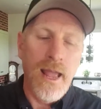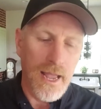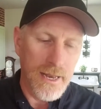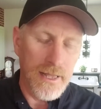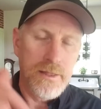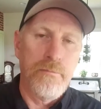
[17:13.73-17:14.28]

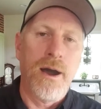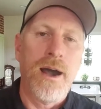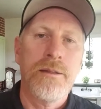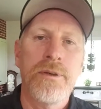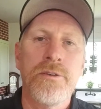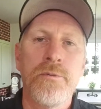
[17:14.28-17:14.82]
And at the
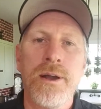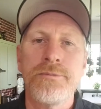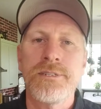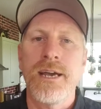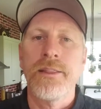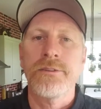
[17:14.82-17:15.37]
bottom of the
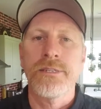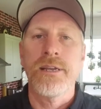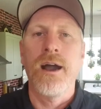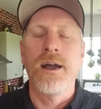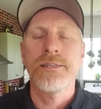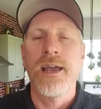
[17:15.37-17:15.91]
website, there's a
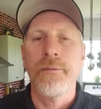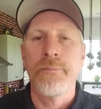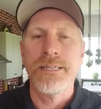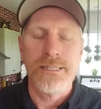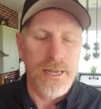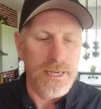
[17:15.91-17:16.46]
contact
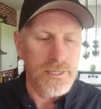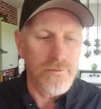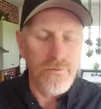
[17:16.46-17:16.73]
me section.